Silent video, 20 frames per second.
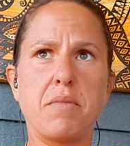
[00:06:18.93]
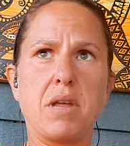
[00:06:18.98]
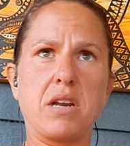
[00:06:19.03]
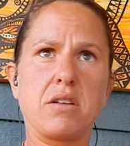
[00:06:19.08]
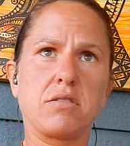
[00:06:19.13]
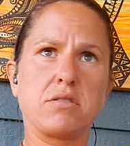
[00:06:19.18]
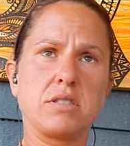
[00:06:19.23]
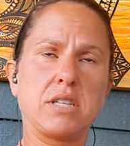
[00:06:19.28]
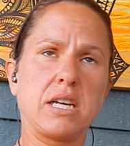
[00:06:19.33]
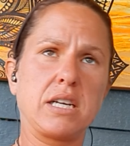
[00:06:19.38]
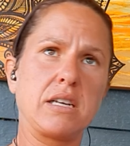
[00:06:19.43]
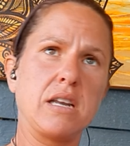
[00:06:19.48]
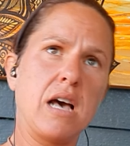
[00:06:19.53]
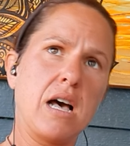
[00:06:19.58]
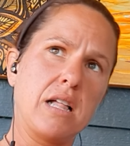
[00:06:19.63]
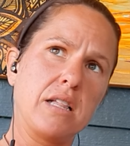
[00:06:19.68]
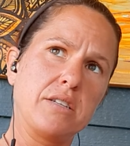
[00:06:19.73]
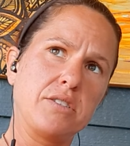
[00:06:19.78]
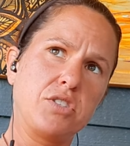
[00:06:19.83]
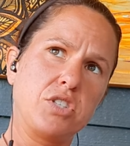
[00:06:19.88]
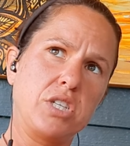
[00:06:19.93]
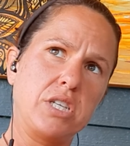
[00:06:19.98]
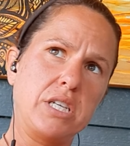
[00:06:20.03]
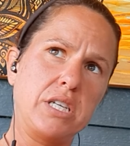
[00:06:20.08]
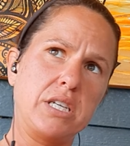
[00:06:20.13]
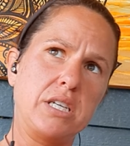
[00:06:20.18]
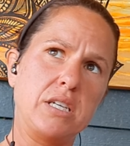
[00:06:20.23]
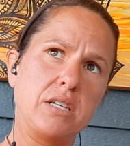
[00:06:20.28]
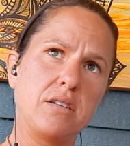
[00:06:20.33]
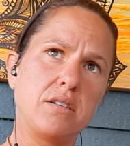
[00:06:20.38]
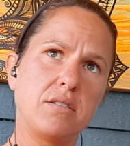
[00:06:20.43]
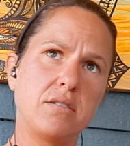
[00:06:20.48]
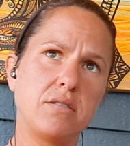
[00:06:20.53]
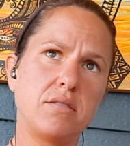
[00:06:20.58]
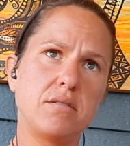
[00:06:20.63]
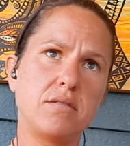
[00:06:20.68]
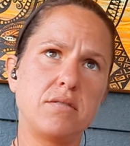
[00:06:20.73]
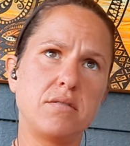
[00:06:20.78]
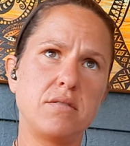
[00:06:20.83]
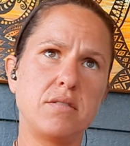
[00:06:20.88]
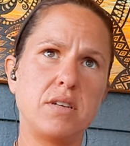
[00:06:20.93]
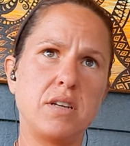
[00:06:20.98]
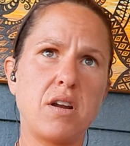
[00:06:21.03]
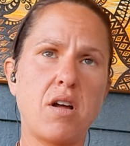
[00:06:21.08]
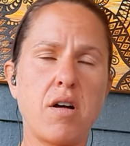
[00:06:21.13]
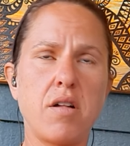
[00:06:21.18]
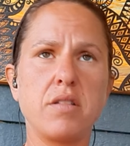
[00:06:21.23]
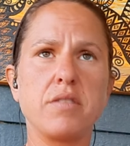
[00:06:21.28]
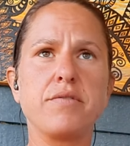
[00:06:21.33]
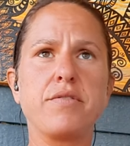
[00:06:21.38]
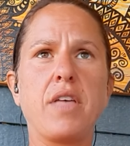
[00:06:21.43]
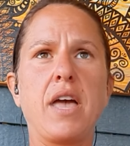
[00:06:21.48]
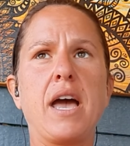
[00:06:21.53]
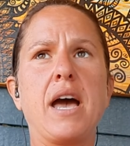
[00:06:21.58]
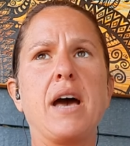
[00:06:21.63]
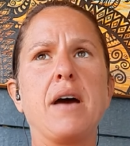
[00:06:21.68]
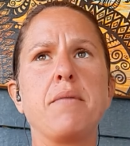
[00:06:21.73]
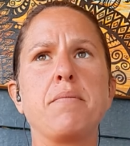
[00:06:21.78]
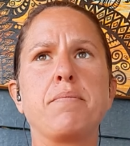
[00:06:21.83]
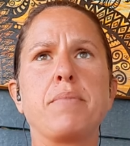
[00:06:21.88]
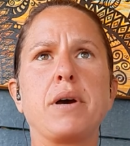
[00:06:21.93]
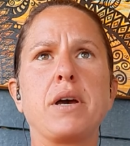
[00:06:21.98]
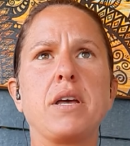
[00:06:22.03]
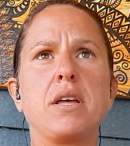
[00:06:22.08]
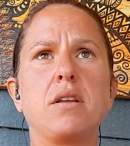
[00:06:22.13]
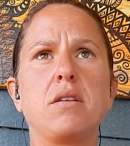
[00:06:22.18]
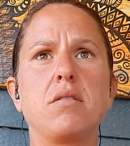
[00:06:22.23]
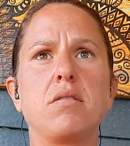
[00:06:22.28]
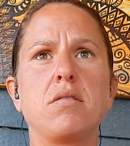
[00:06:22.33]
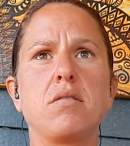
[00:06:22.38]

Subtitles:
medical technology and all of that, but